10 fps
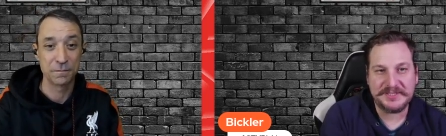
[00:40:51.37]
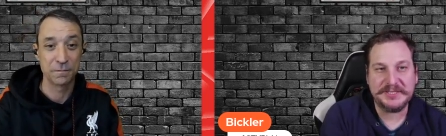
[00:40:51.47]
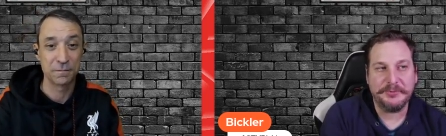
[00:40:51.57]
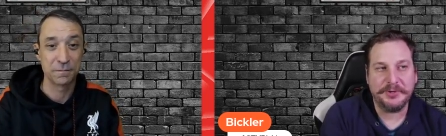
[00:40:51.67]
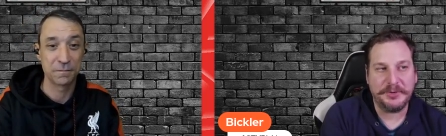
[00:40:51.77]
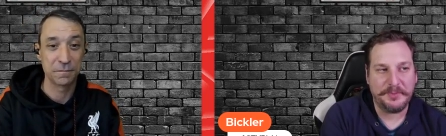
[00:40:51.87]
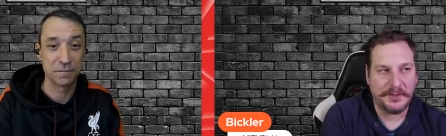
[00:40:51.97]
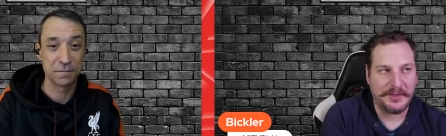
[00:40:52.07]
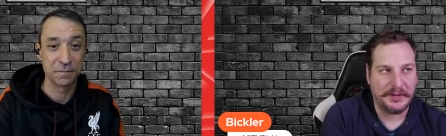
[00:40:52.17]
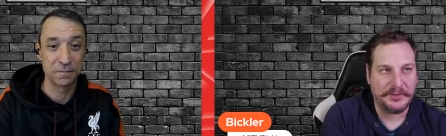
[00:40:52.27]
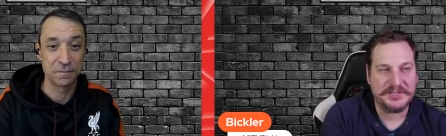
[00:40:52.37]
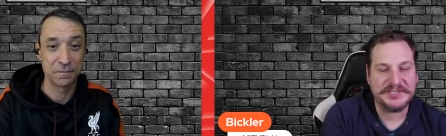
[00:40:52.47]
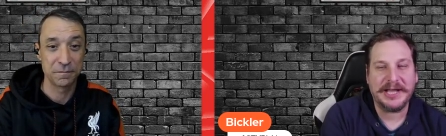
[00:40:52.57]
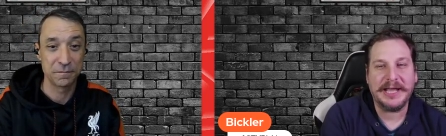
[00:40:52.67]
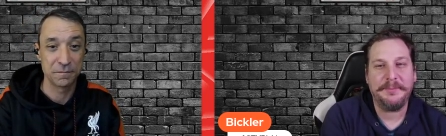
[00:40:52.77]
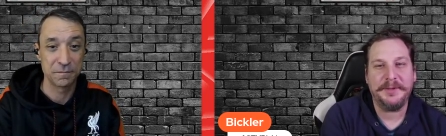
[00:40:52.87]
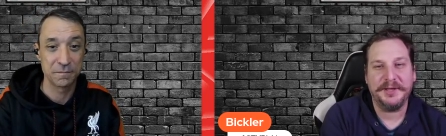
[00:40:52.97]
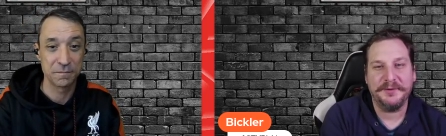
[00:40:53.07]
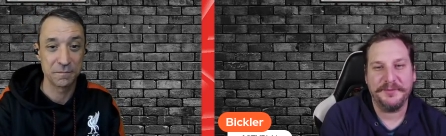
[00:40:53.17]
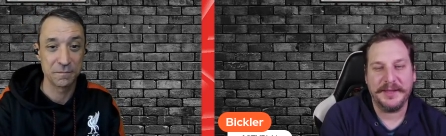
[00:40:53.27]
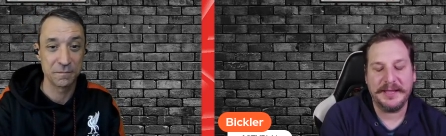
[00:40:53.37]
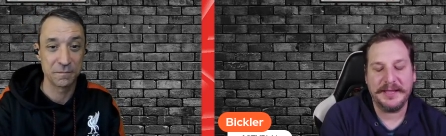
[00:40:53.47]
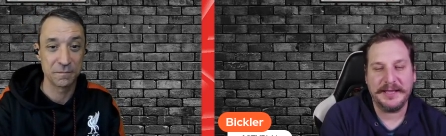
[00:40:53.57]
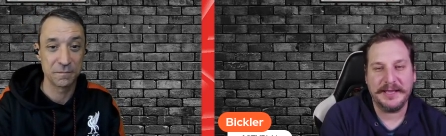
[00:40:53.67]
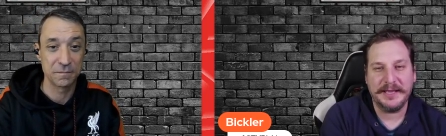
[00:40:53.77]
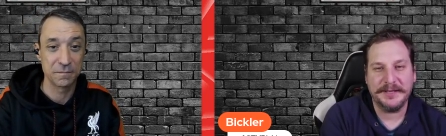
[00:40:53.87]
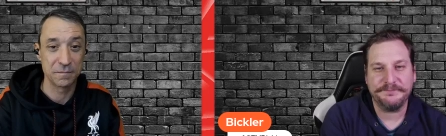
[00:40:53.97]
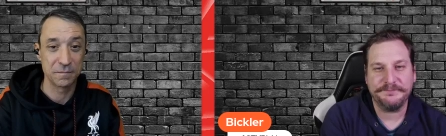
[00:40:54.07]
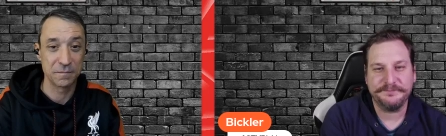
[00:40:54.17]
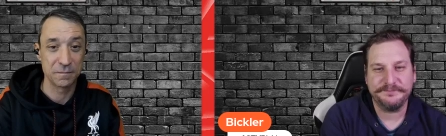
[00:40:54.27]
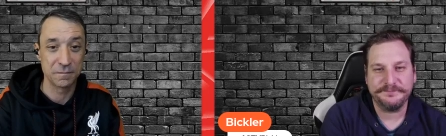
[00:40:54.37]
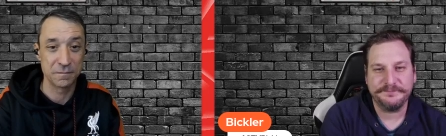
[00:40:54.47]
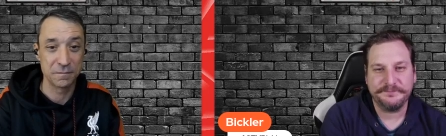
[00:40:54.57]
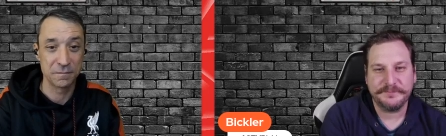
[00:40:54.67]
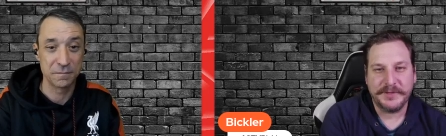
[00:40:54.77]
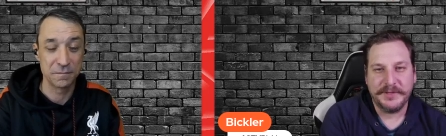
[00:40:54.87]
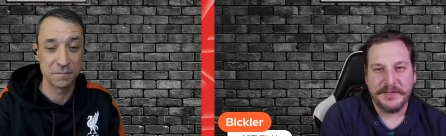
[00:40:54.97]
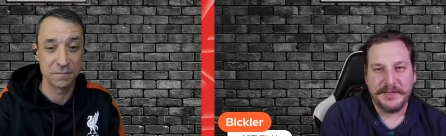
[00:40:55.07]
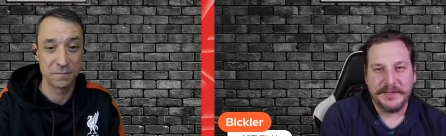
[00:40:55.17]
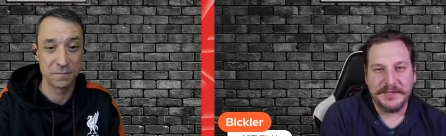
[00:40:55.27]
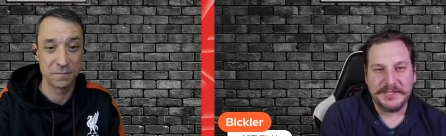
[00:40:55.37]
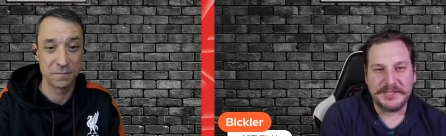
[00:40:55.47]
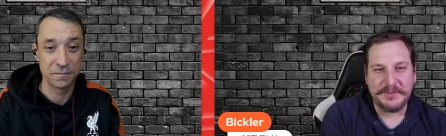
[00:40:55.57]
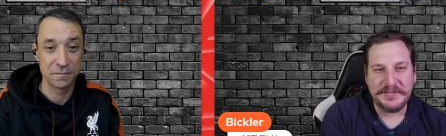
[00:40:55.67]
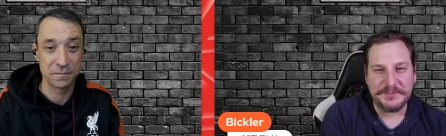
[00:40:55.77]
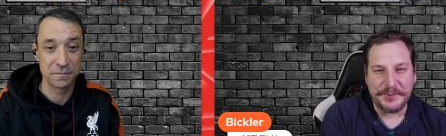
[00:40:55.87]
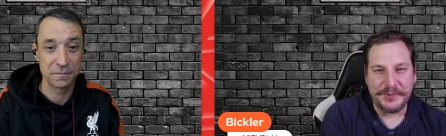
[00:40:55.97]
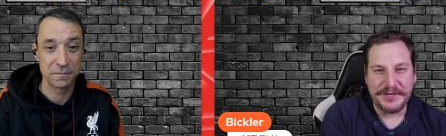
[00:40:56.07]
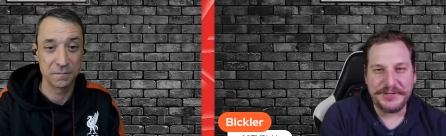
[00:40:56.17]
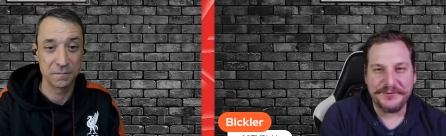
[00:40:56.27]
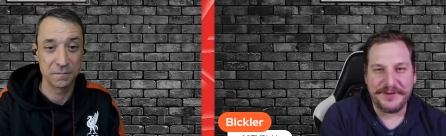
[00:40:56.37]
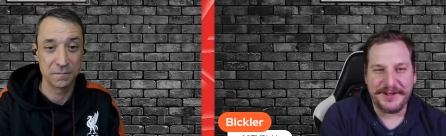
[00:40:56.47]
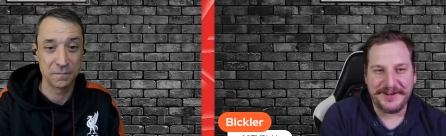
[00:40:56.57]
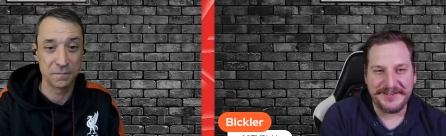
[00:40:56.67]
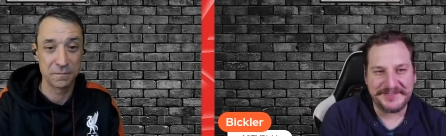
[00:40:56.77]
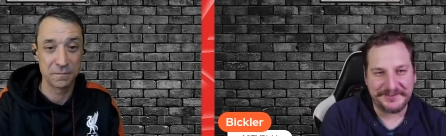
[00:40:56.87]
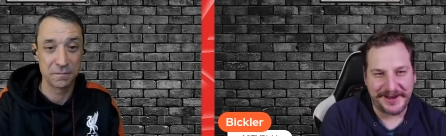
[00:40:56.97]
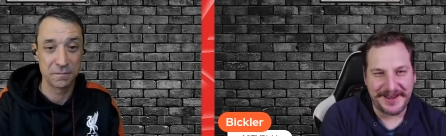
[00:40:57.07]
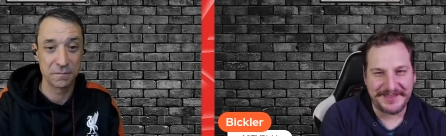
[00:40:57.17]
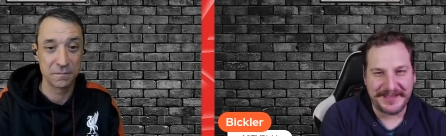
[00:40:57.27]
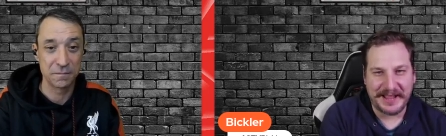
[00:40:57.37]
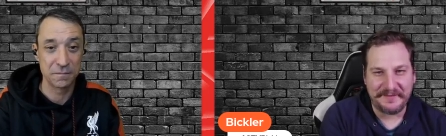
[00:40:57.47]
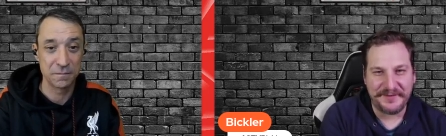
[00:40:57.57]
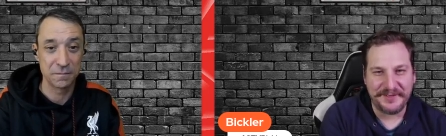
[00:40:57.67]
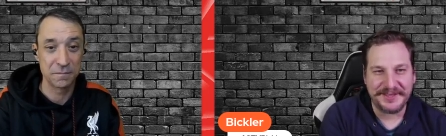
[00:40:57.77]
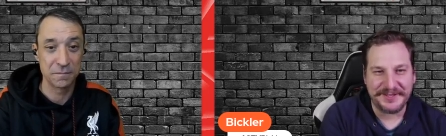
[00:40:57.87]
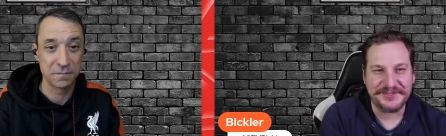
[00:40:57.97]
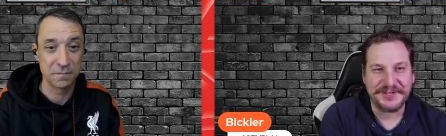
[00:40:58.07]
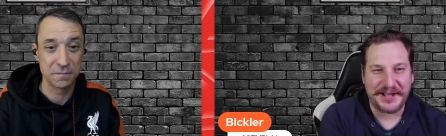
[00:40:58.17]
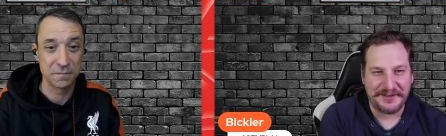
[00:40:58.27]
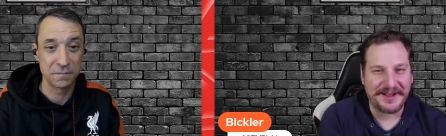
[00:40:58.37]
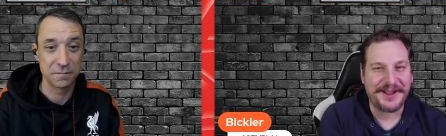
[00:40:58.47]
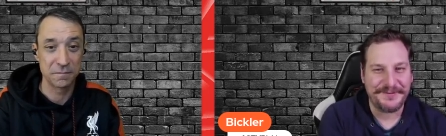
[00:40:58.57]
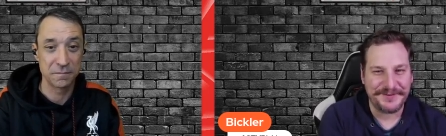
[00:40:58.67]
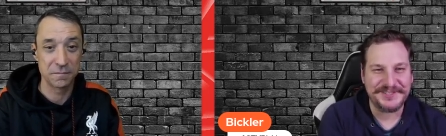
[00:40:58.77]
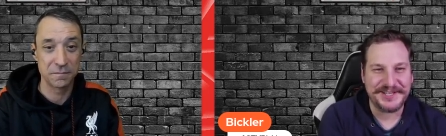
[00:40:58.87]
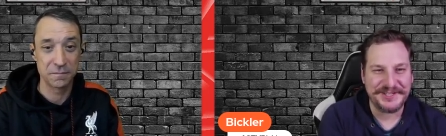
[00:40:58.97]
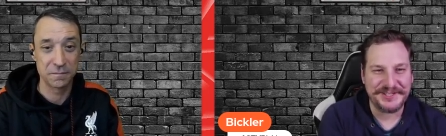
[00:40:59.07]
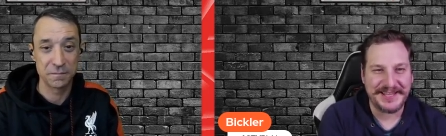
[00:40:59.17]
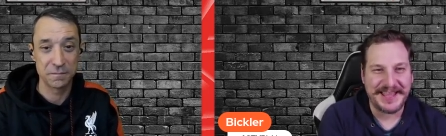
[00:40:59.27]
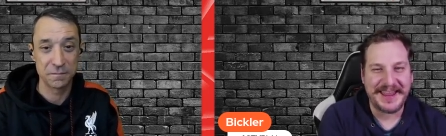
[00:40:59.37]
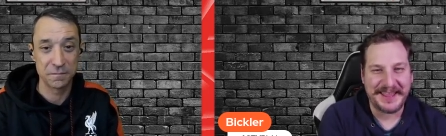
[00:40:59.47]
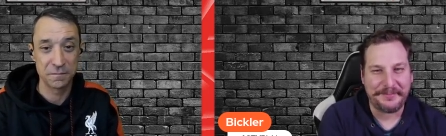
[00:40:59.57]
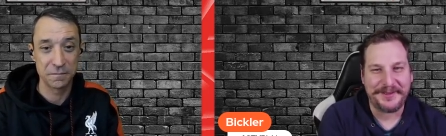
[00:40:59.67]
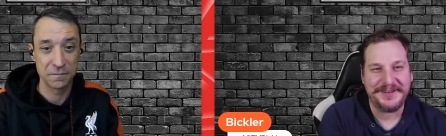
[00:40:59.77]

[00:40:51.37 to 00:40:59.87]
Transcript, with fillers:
Speaker 1: similar to me, like the timing of like uh, some of these Mourinho fires, right? Like, I feel like there's a conversation that happened